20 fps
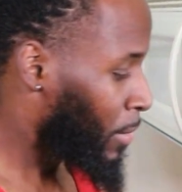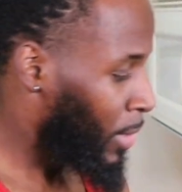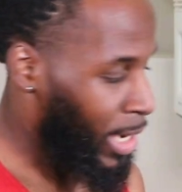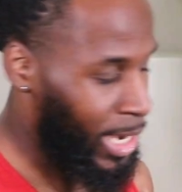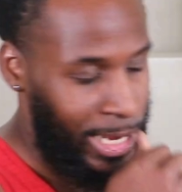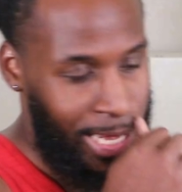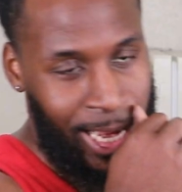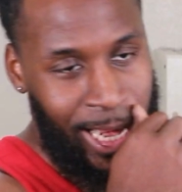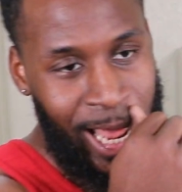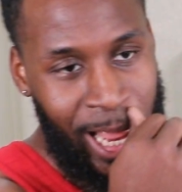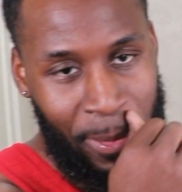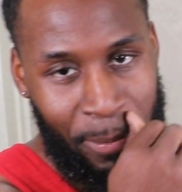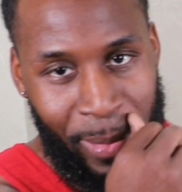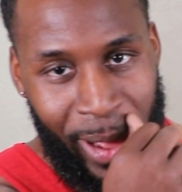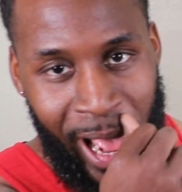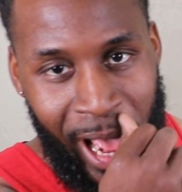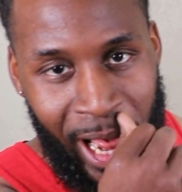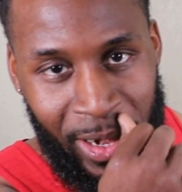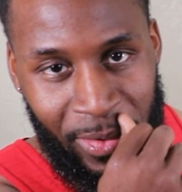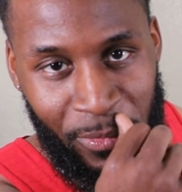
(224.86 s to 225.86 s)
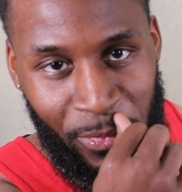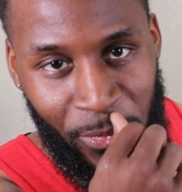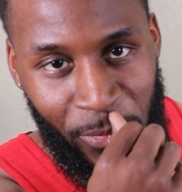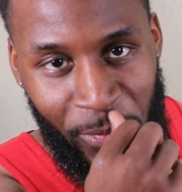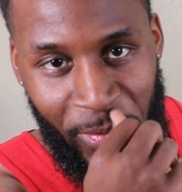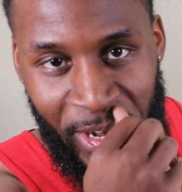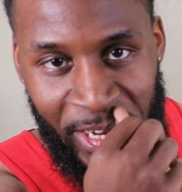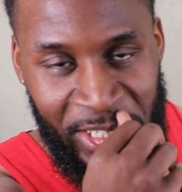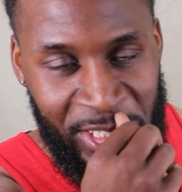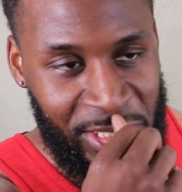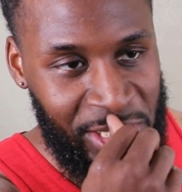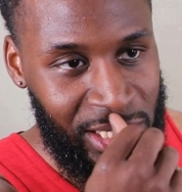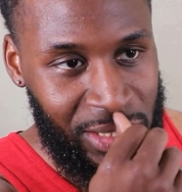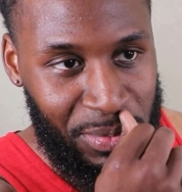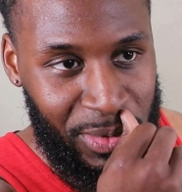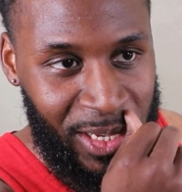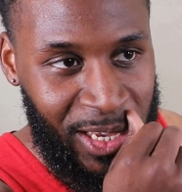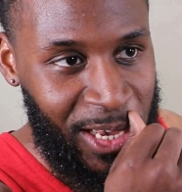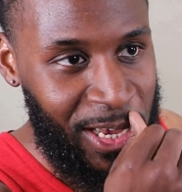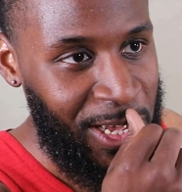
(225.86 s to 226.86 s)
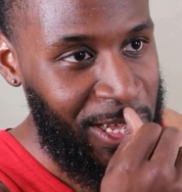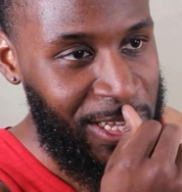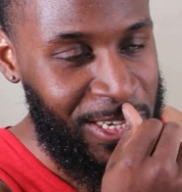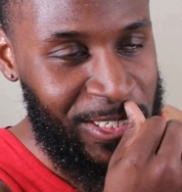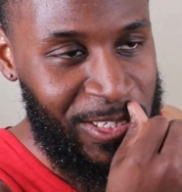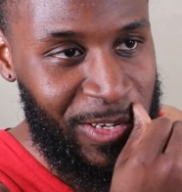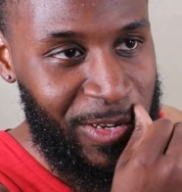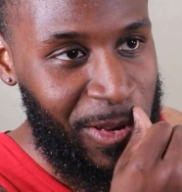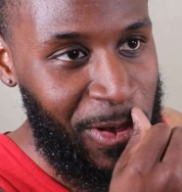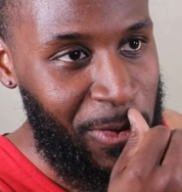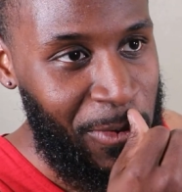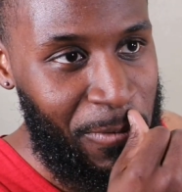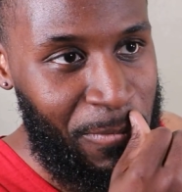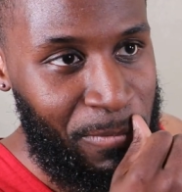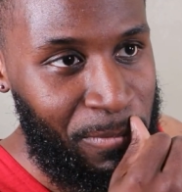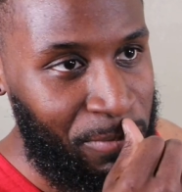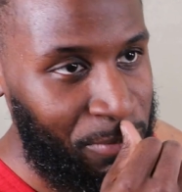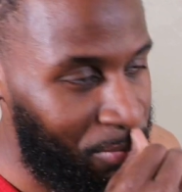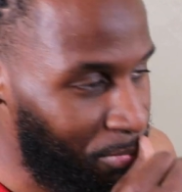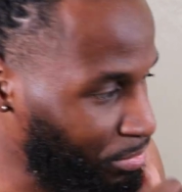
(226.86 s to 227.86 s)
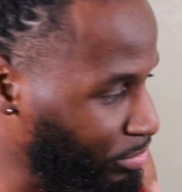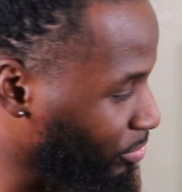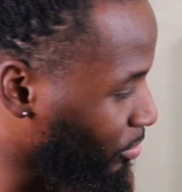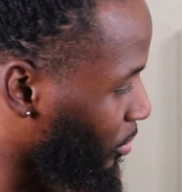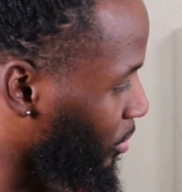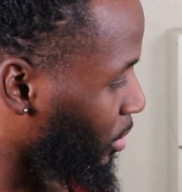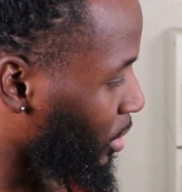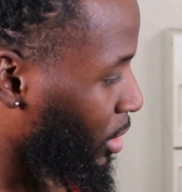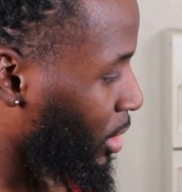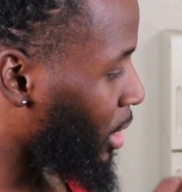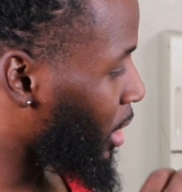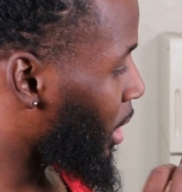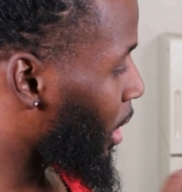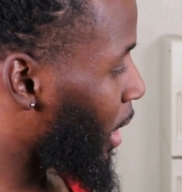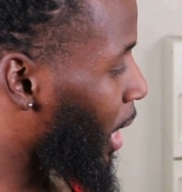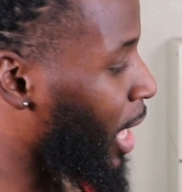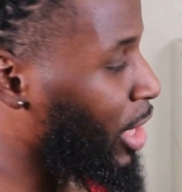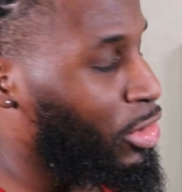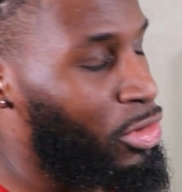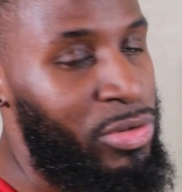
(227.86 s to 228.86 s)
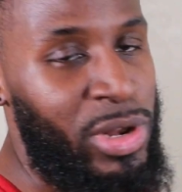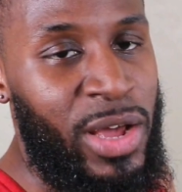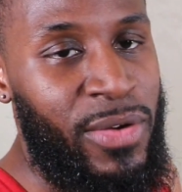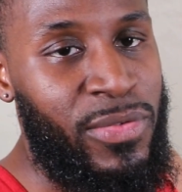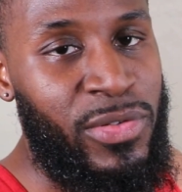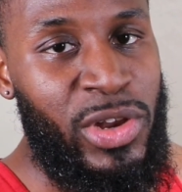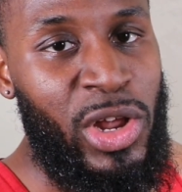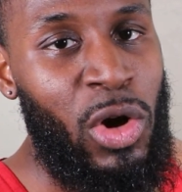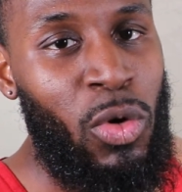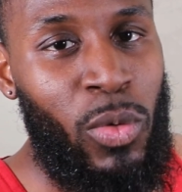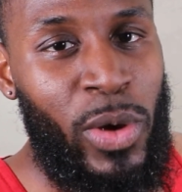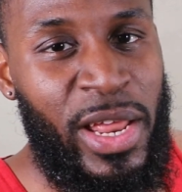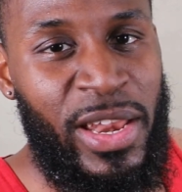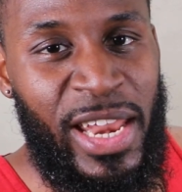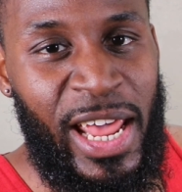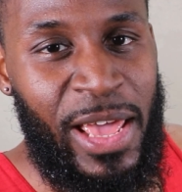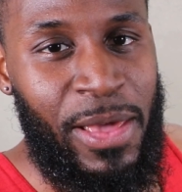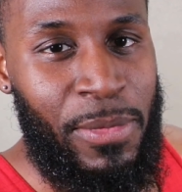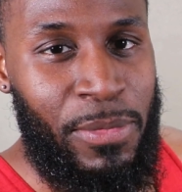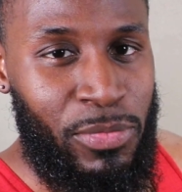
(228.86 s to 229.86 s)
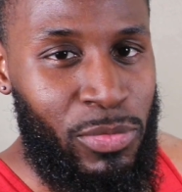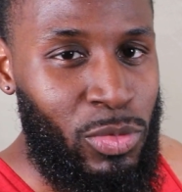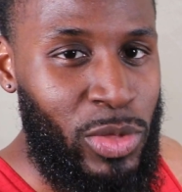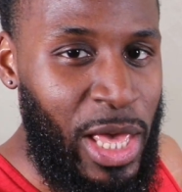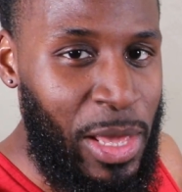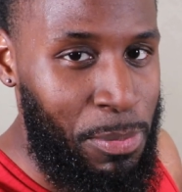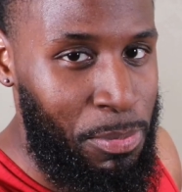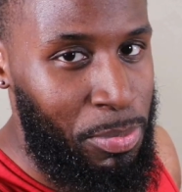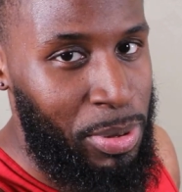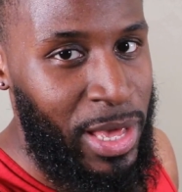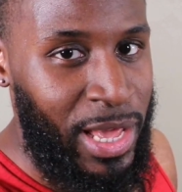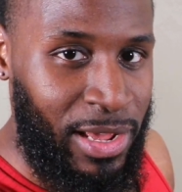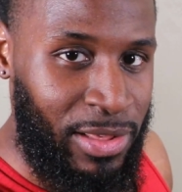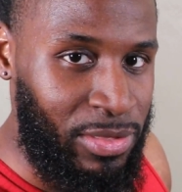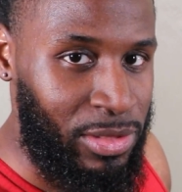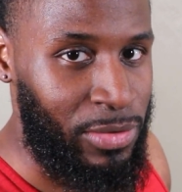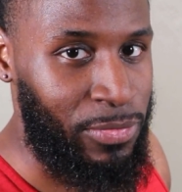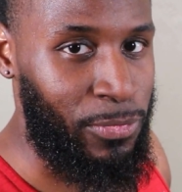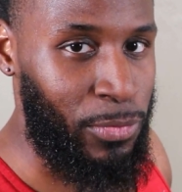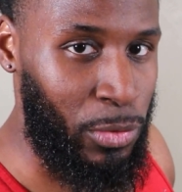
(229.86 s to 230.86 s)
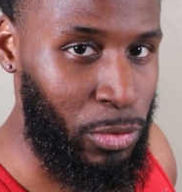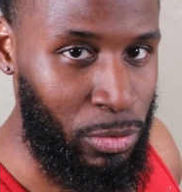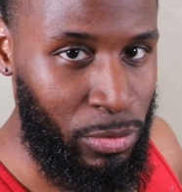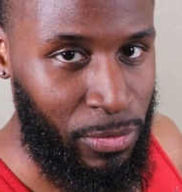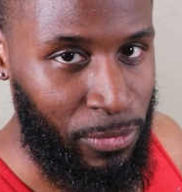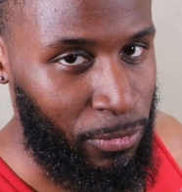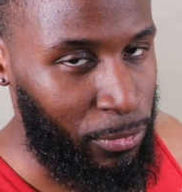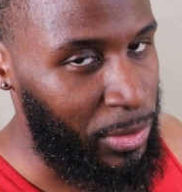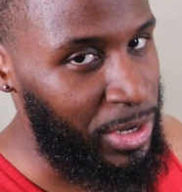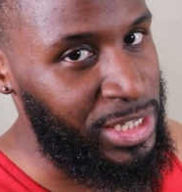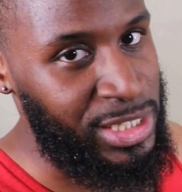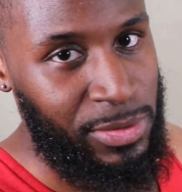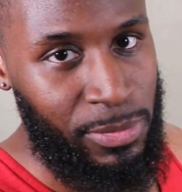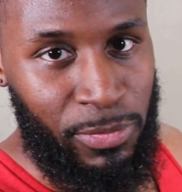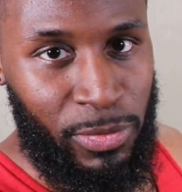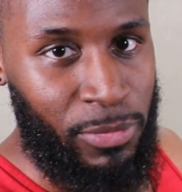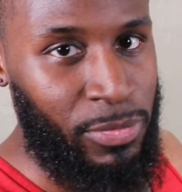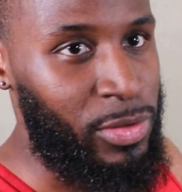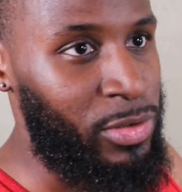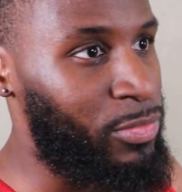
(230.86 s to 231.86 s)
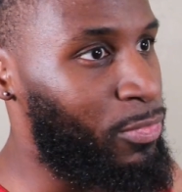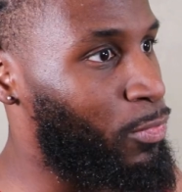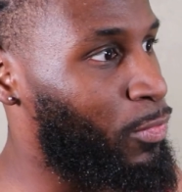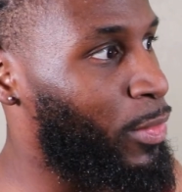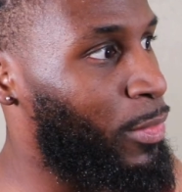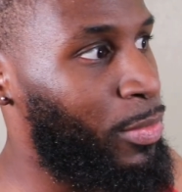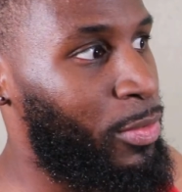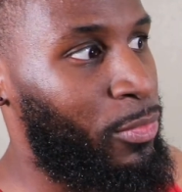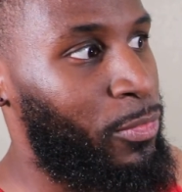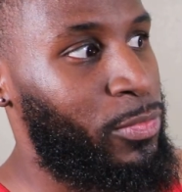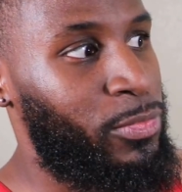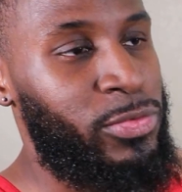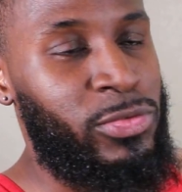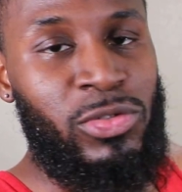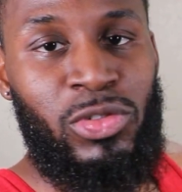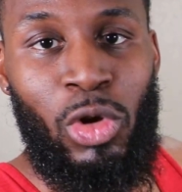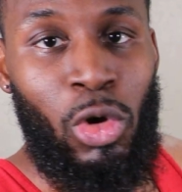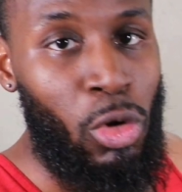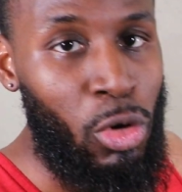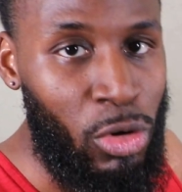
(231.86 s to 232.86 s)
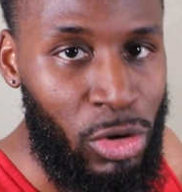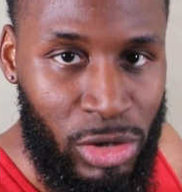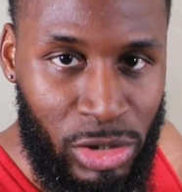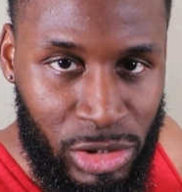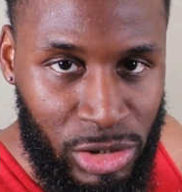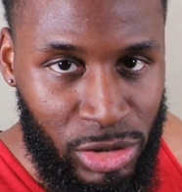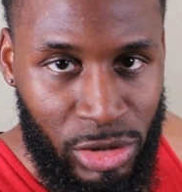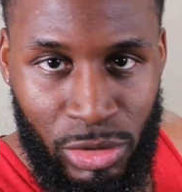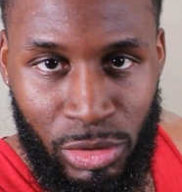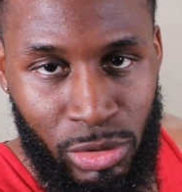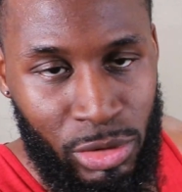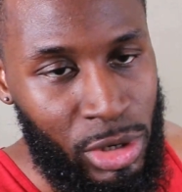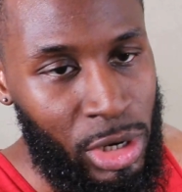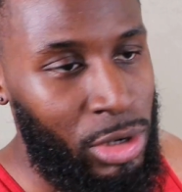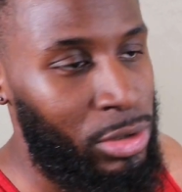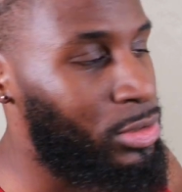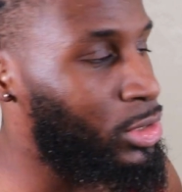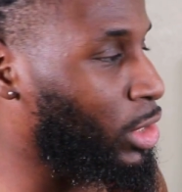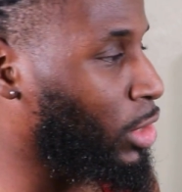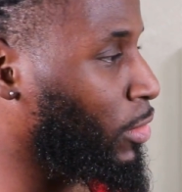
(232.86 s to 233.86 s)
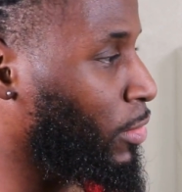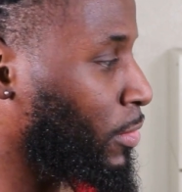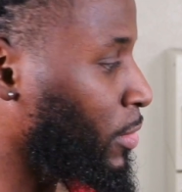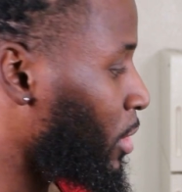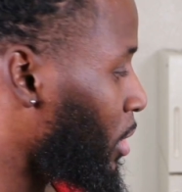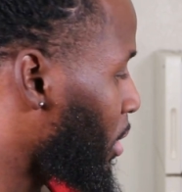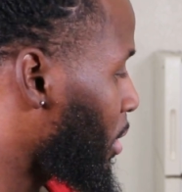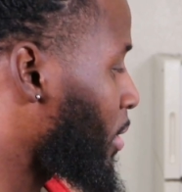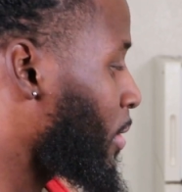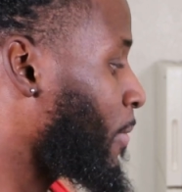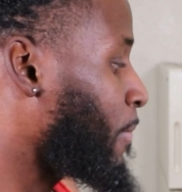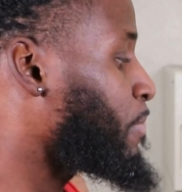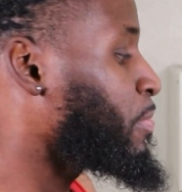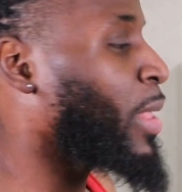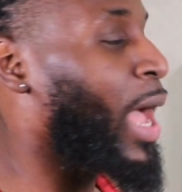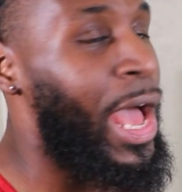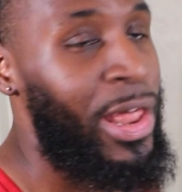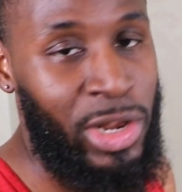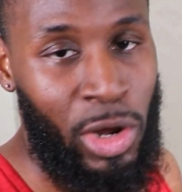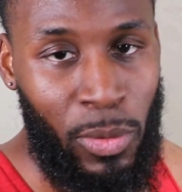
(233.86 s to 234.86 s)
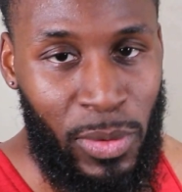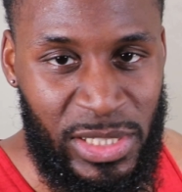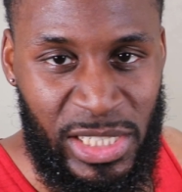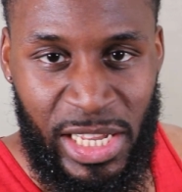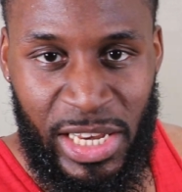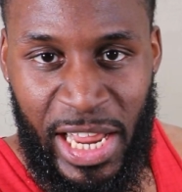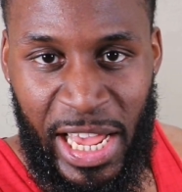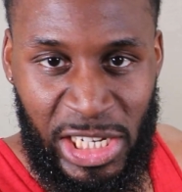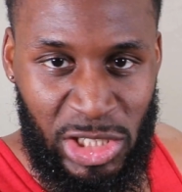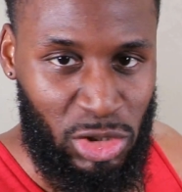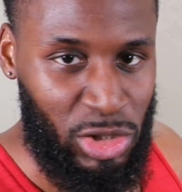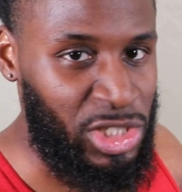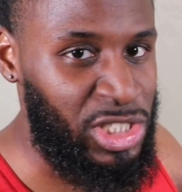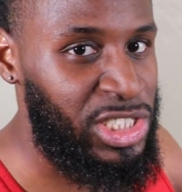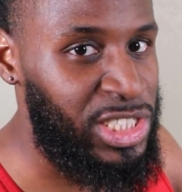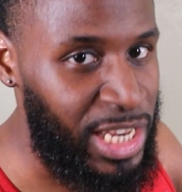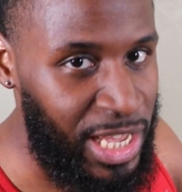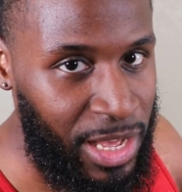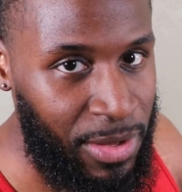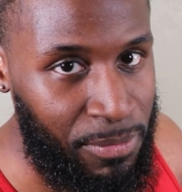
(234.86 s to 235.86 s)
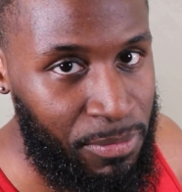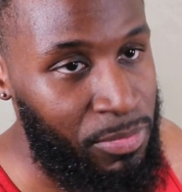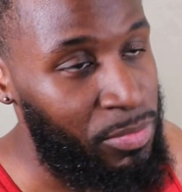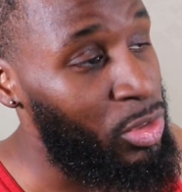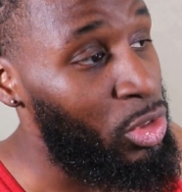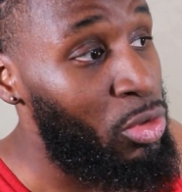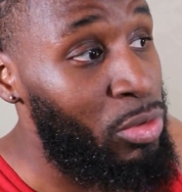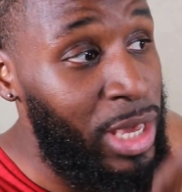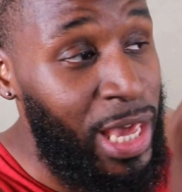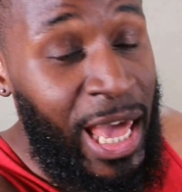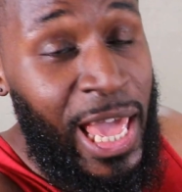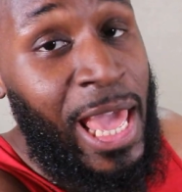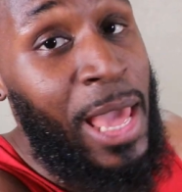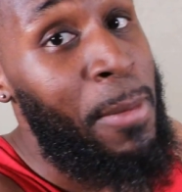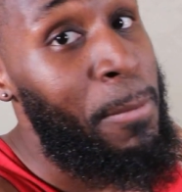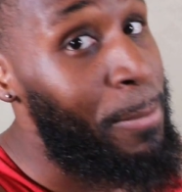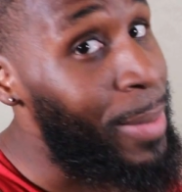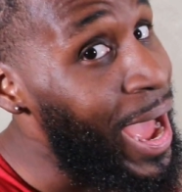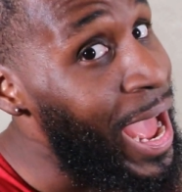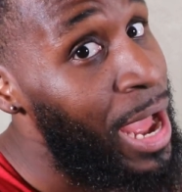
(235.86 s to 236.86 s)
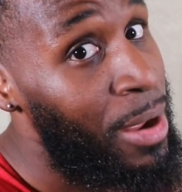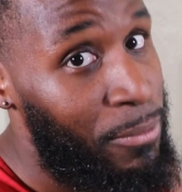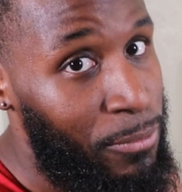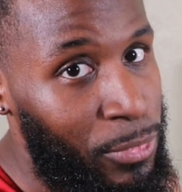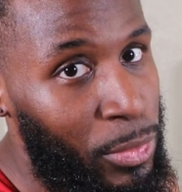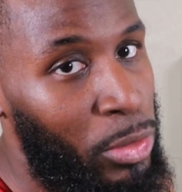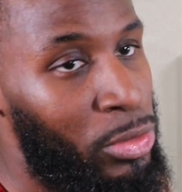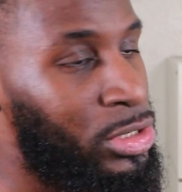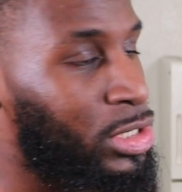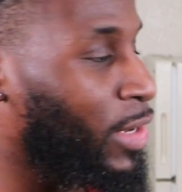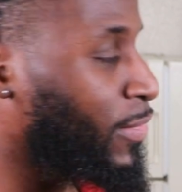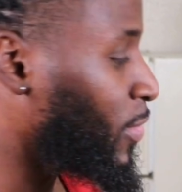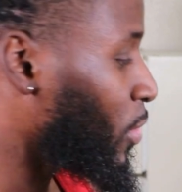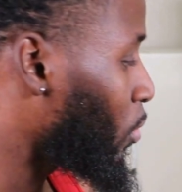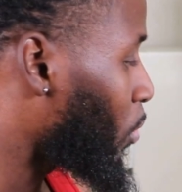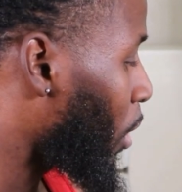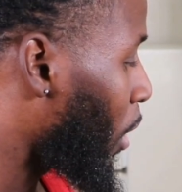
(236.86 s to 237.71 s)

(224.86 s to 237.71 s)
And I like buying them fresh just because, you never know when they pick the fruit and freeze them from the stores, and so I know it's an extra step. You can buy them frozen if you